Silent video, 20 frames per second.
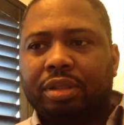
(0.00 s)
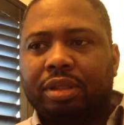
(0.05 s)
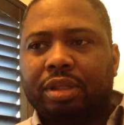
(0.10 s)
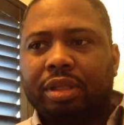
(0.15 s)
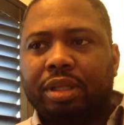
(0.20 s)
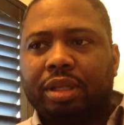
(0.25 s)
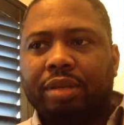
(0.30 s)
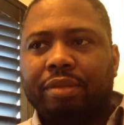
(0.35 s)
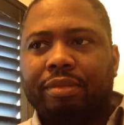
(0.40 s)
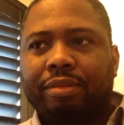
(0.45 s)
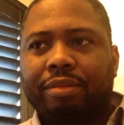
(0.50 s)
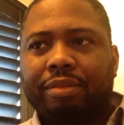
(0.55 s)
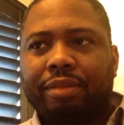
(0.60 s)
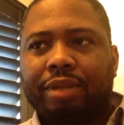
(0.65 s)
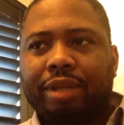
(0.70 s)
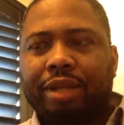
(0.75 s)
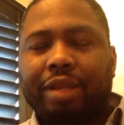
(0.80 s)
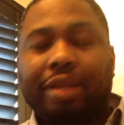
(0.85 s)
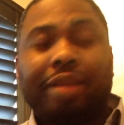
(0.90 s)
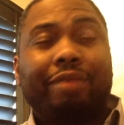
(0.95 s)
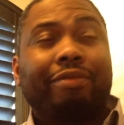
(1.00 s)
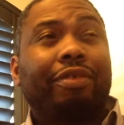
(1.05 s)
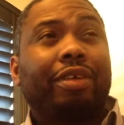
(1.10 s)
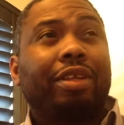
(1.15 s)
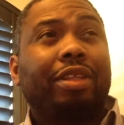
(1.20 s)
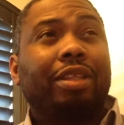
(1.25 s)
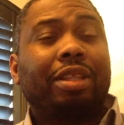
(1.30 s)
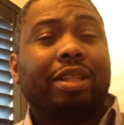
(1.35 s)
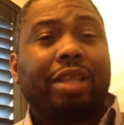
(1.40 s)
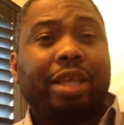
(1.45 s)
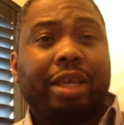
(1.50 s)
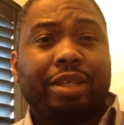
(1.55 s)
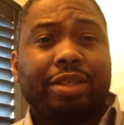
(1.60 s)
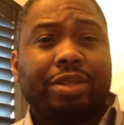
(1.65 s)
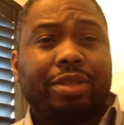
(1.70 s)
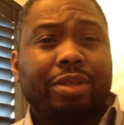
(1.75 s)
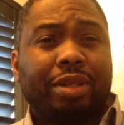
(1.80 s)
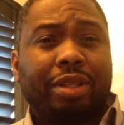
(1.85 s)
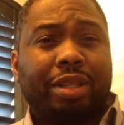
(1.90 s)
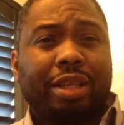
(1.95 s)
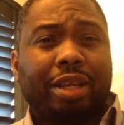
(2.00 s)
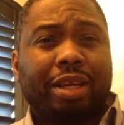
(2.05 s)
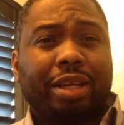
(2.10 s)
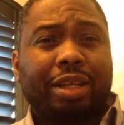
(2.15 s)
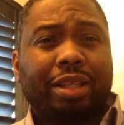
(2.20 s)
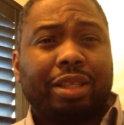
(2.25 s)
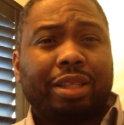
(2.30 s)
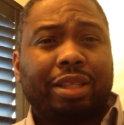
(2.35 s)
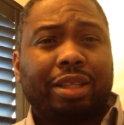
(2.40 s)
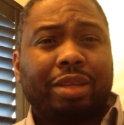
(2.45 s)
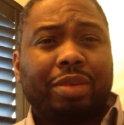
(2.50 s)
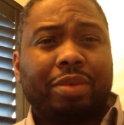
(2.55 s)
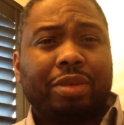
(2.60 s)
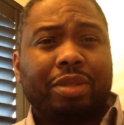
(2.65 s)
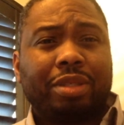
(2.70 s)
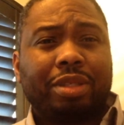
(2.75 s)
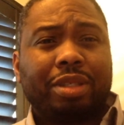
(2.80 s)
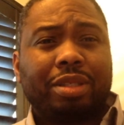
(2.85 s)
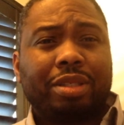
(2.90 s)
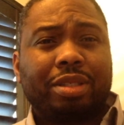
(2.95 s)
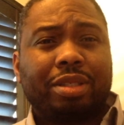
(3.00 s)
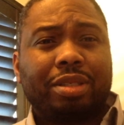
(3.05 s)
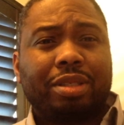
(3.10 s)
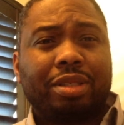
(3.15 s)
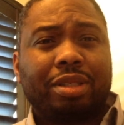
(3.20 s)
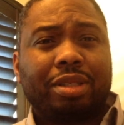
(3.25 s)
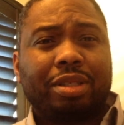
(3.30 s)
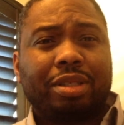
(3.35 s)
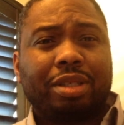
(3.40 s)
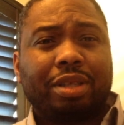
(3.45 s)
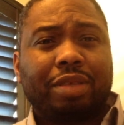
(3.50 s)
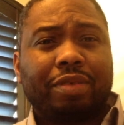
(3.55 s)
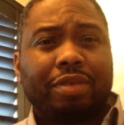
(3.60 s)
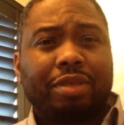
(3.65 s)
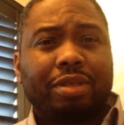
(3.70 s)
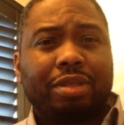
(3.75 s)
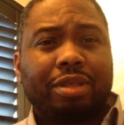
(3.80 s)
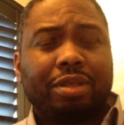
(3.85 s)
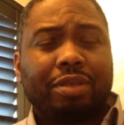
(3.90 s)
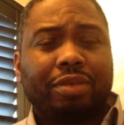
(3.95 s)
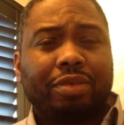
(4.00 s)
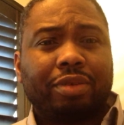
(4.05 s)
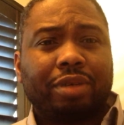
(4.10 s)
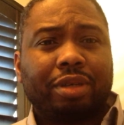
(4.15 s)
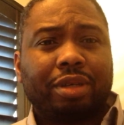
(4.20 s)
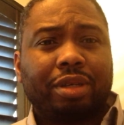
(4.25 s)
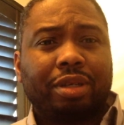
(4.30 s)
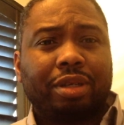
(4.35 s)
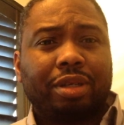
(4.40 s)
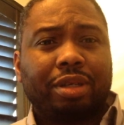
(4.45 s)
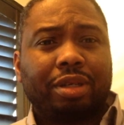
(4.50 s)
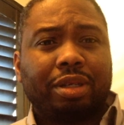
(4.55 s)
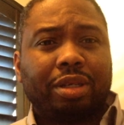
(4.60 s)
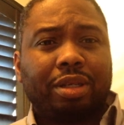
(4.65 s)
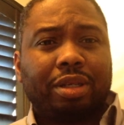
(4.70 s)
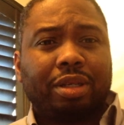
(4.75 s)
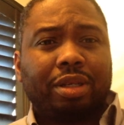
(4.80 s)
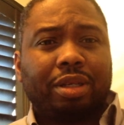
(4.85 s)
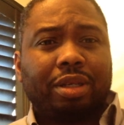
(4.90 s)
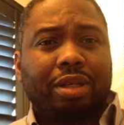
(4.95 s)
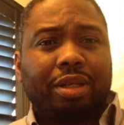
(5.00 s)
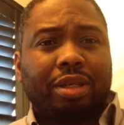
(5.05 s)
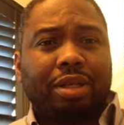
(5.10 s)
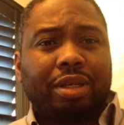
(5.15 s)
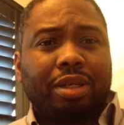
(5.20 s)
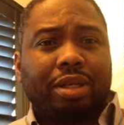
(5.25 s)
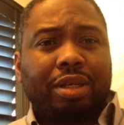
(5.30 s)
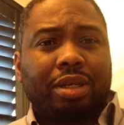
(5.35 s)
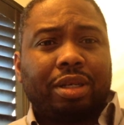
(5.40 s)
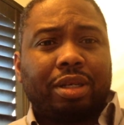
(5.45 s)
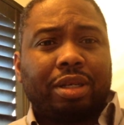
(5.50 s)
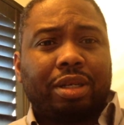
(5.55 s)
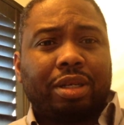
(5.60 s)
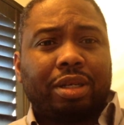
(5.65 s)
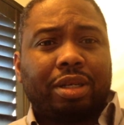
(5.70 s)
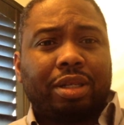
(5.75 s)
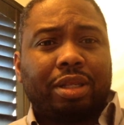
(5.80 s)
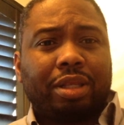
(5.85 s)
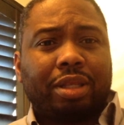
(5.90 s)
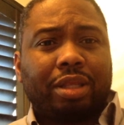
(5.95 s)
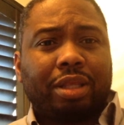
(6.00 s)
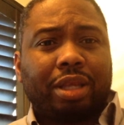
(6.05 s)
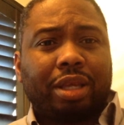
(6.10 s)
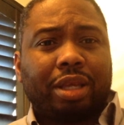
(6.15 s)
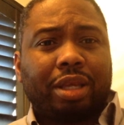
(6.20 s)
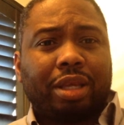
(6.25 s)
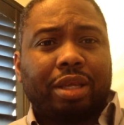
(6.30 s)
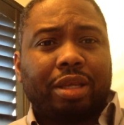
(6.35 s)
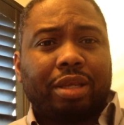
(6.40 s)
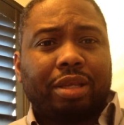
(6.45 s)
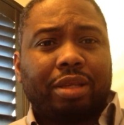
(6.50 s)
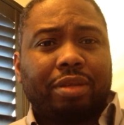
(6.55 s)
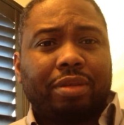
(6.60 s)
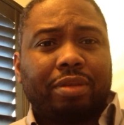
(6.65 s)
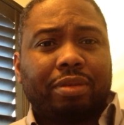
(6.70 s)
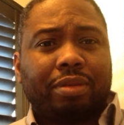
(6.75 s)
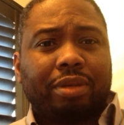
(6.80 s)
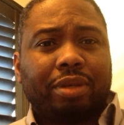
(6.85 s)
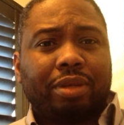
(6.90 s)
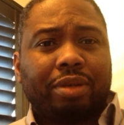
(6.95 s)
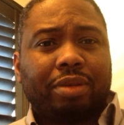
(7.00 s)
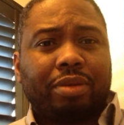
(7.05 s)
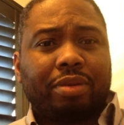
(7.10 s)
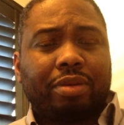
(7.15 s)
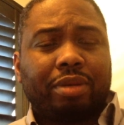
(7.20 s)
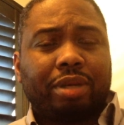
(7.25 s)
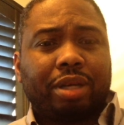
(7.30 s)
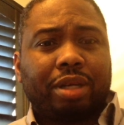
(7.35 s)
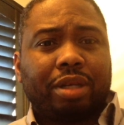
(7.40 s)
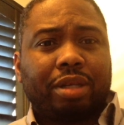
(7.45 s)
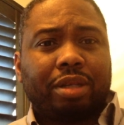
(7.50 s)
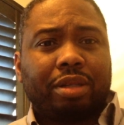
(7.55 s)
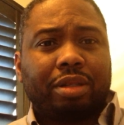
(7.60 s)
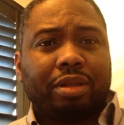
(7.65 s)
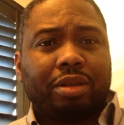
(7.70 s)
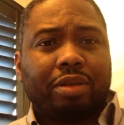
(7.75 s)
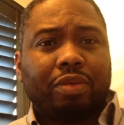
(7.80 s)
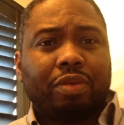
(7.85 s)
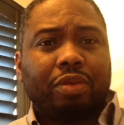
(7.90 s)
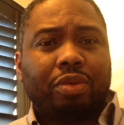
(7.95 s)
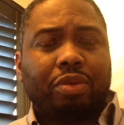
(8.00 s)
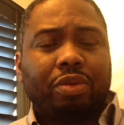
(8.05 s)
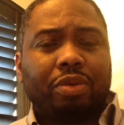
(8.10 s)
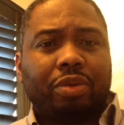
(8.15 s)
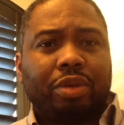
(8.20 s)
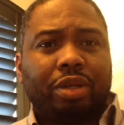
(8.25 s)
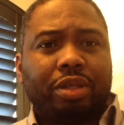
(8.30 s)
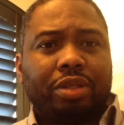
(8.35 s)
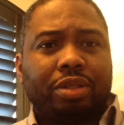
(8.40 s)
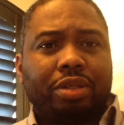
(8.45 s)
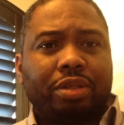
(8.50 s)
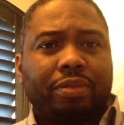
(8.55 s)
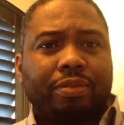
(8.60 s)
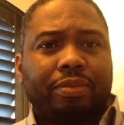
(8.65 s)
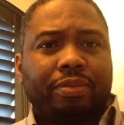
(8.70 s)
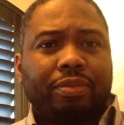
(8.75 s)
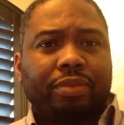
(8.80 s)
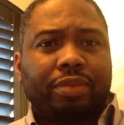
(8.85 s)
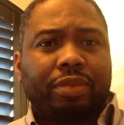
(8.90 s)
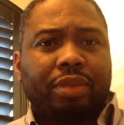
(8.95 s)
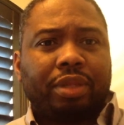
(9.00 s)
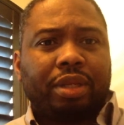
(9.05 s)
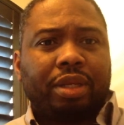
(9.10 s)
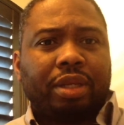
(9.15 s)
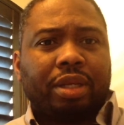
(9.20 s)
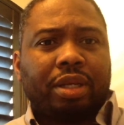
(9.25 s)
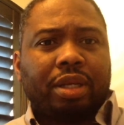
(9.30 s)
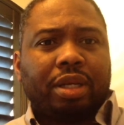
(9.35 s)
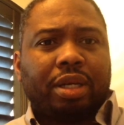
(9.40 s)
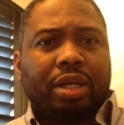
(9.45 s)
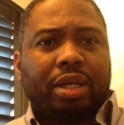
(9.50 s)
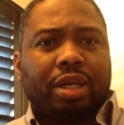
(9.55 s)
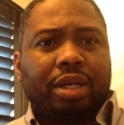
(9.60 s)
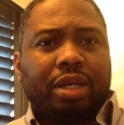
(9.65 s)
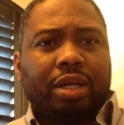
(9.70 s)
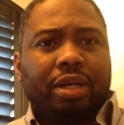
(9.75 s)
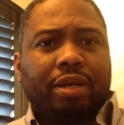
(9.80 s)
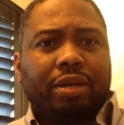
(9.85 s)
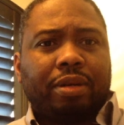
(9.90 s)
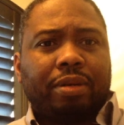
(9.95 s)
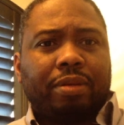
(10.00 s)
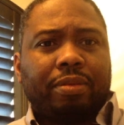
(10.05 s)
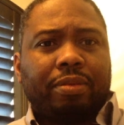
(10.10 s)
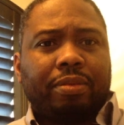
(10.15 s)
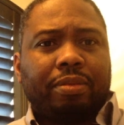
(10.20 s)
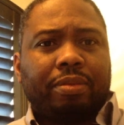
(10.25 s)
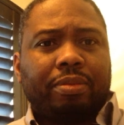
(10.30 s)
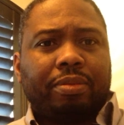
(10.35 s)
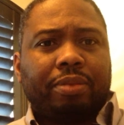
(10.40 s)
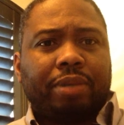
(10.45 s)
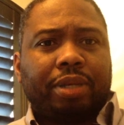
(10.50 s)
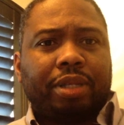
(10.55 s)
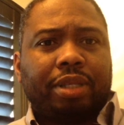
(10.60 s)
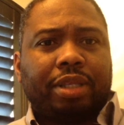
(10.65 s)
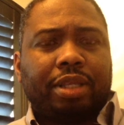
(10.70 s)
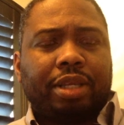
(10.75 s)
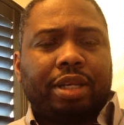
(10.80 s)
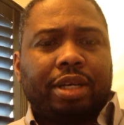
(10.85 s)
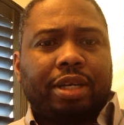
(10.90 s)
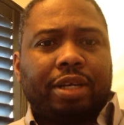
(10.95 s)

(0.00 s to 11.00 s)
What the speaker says: and I forget the dates on that. I want to say it's the 6th, 7th century that they kind of overthrew Egypt. But